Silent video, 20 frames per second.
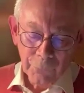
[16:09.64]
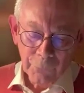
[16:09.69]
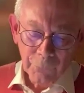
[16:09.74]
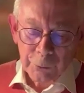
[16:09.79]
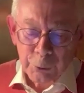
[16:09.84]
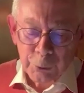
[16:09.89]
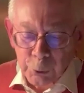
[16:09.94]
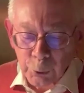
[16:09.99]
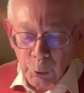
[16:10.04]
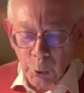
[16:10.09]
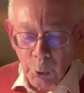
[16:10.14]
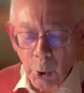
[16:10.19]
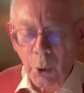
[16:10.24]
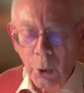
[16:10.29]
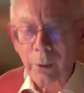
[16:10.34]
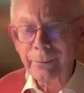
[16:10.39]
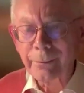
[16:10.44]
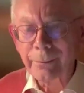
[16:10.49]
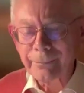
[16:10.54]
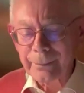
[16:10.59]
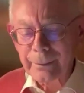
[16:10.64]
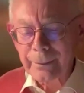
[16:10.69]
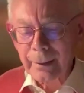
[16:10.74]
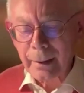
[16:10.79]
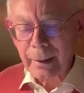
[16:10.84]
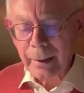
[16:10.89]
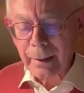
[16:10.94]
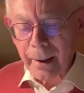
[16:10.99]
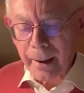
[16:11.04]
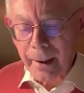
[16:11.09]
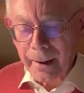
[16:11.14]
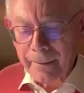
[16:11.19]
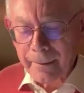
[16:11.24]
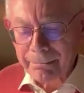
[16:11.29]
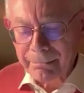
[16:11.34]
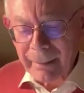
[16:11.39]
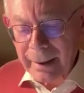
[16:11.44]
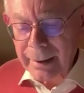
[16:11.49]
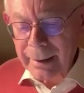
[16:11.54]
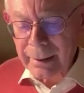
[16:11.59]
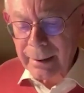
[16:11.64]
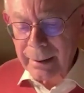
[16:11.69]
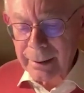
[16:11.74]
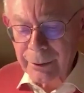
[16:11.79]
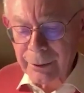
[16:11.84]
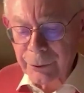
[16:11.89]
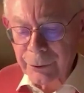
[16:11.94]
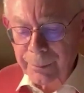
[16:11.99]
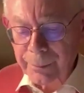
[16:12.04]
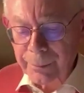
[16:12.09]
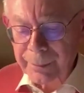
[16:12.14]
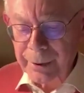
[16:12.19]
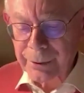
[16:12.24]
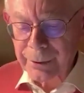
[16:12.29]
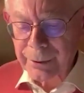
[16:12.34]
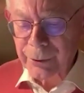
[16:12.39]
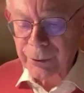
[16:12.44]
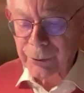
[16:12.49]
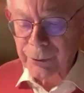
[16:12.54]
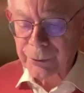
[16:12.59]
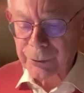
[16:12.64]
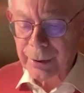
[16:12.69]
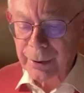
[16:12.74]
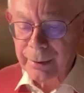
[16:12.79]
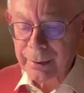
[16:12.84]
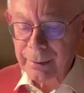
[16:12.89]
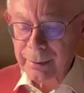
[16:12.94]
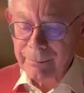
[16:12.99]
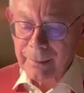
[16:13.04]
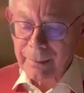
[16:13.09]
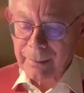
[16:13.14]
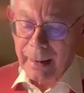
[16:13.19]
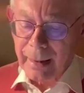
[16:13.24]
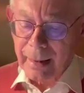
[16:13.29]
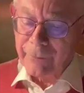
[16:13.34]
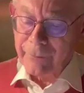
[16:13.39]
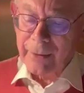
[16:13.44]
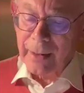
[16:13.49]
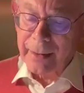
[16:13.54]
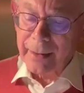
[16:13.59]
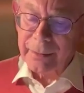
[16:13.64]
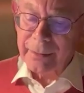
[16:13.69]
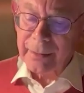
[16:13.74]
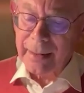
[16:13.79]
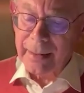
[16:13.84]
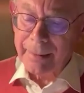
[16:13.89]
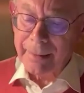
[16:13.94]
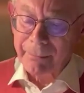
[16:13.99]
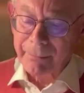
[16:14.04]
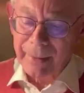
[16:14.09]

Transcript: For too long, many in the European Union have had a